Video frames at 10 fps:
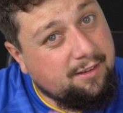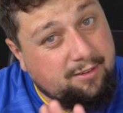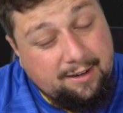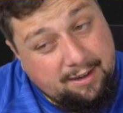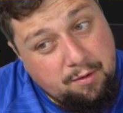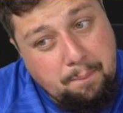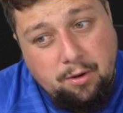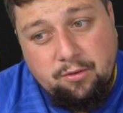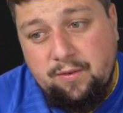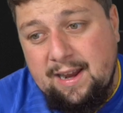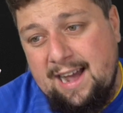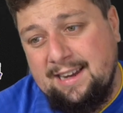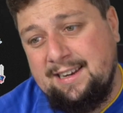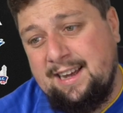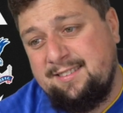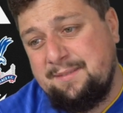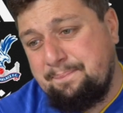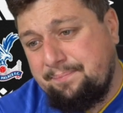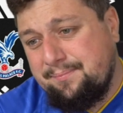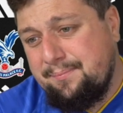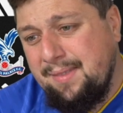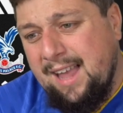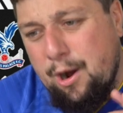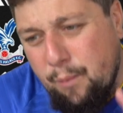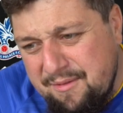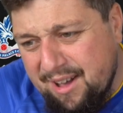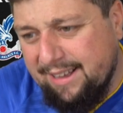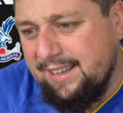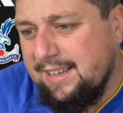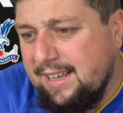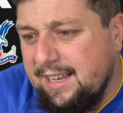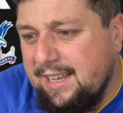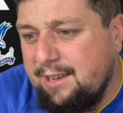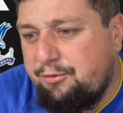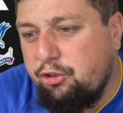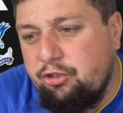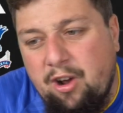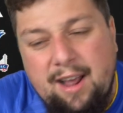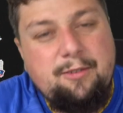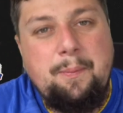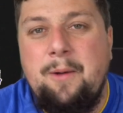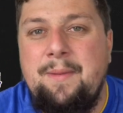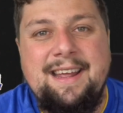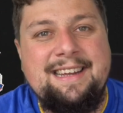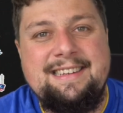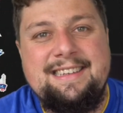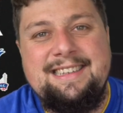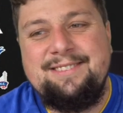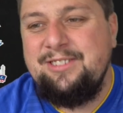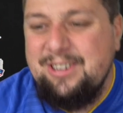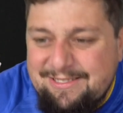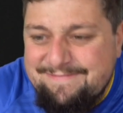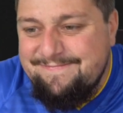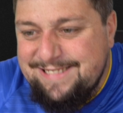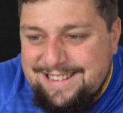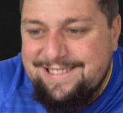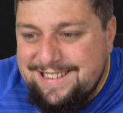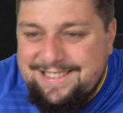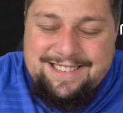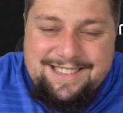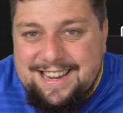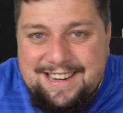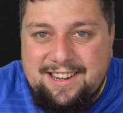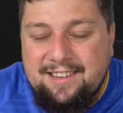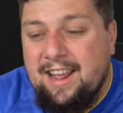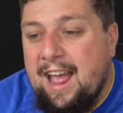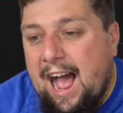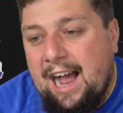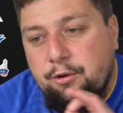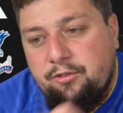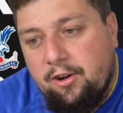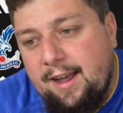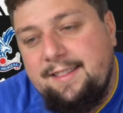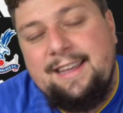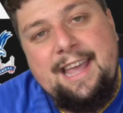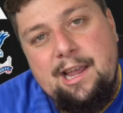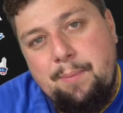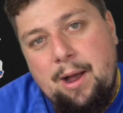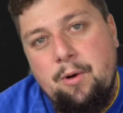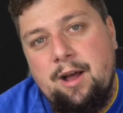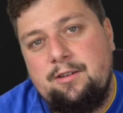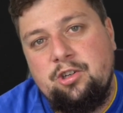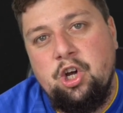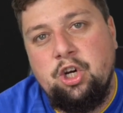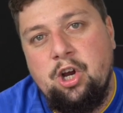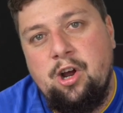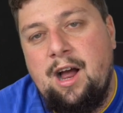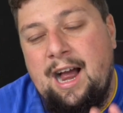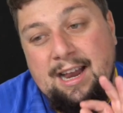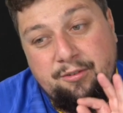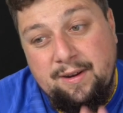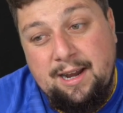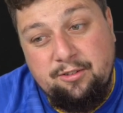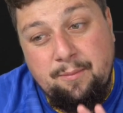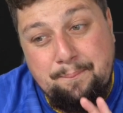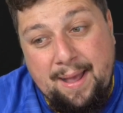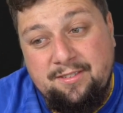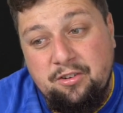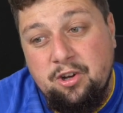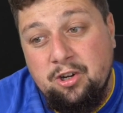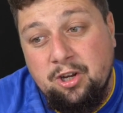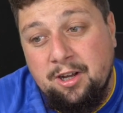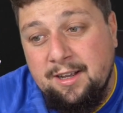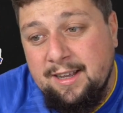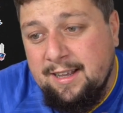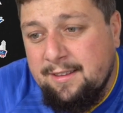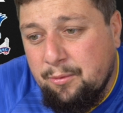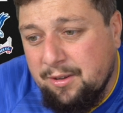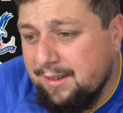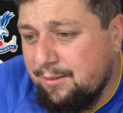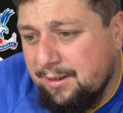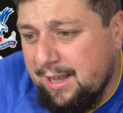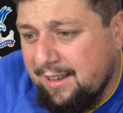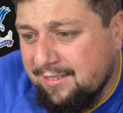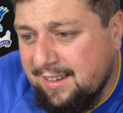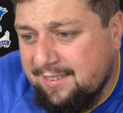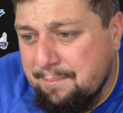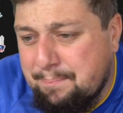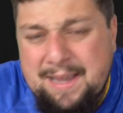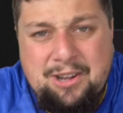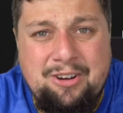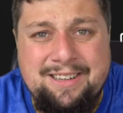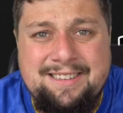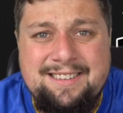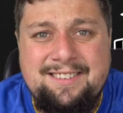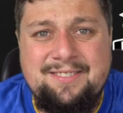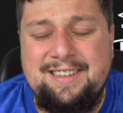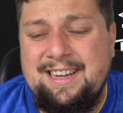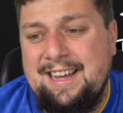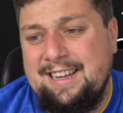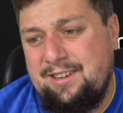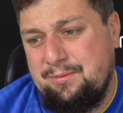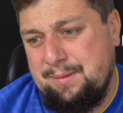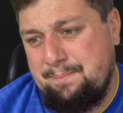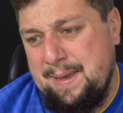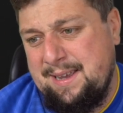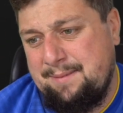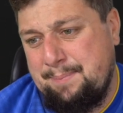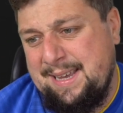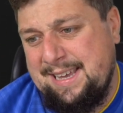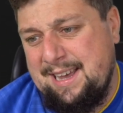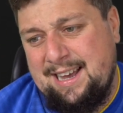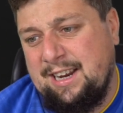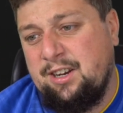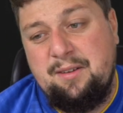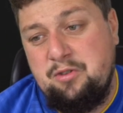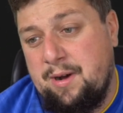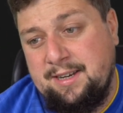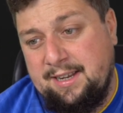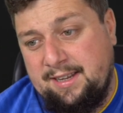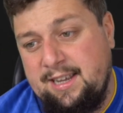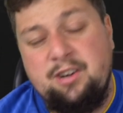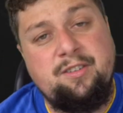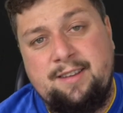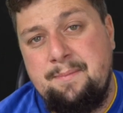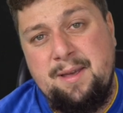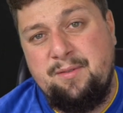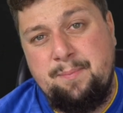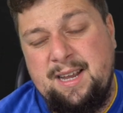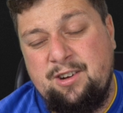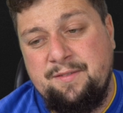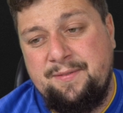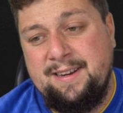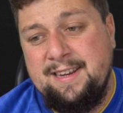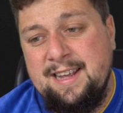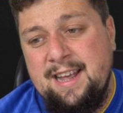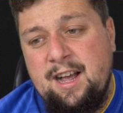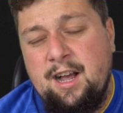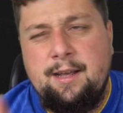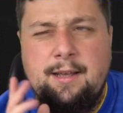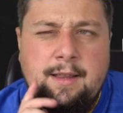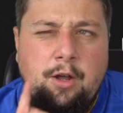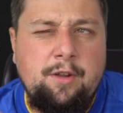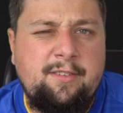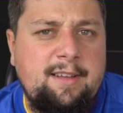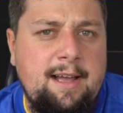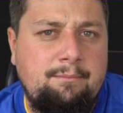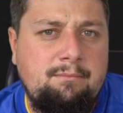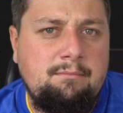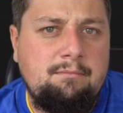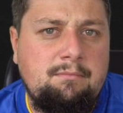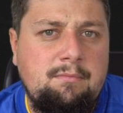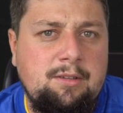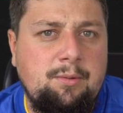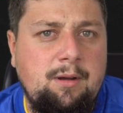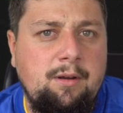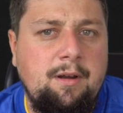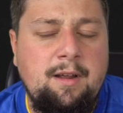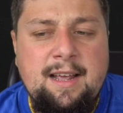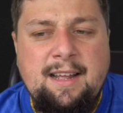So I'll give you points for that, Adidas. However, you've just not experimented. You've not really tinkered. I used to like the King Power logo. I actually think that was a better logo than what the hell is this? Like Bitcoin or something like that. Or I have no idea. It looks like a bit of a Bitcoin thing. Are they on a scam? That's what I don't know.